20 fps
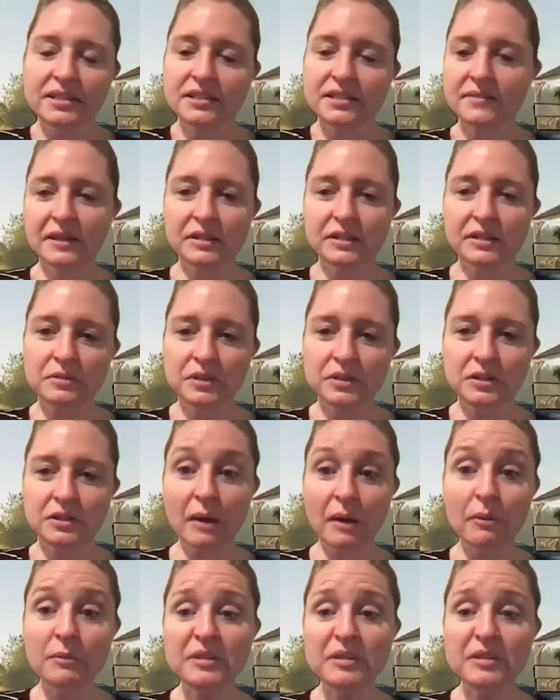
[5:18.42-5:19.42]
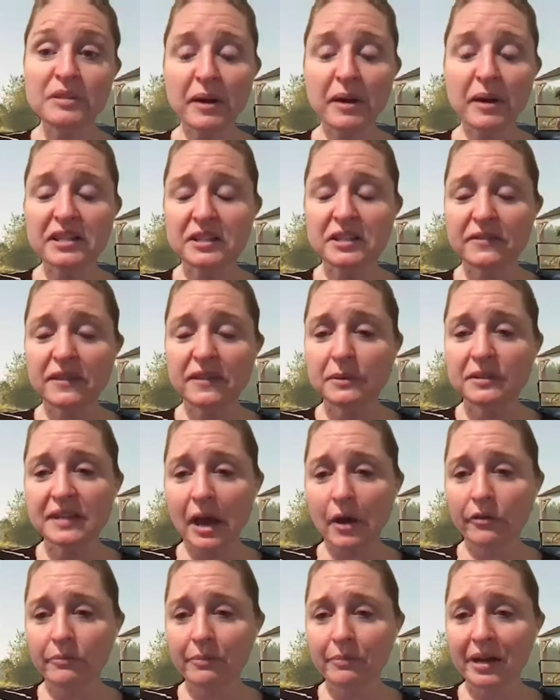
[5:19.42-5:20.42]
he's a victim too. I wouldn't be surprised if he was
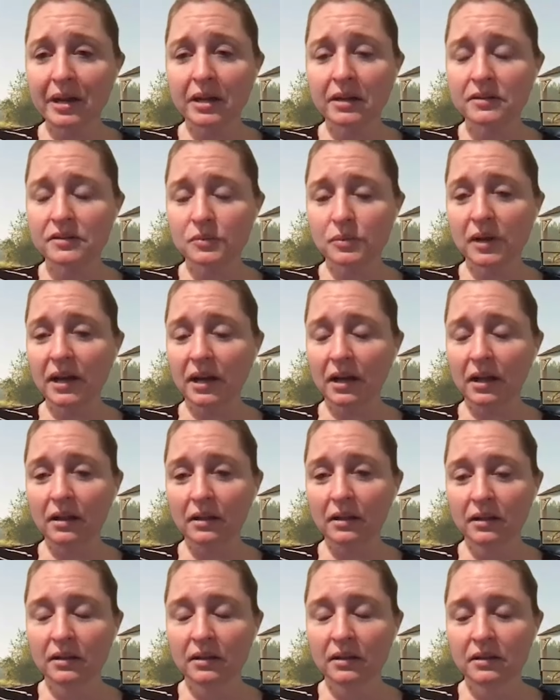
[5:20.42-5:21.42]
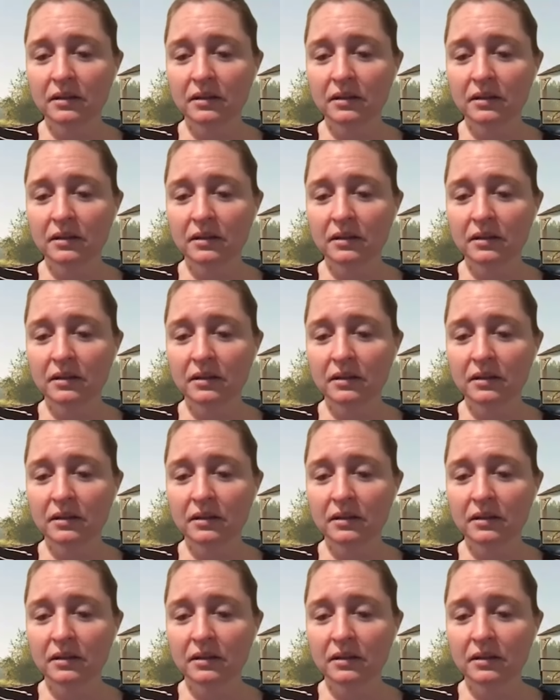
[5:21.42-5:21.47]
out money as well.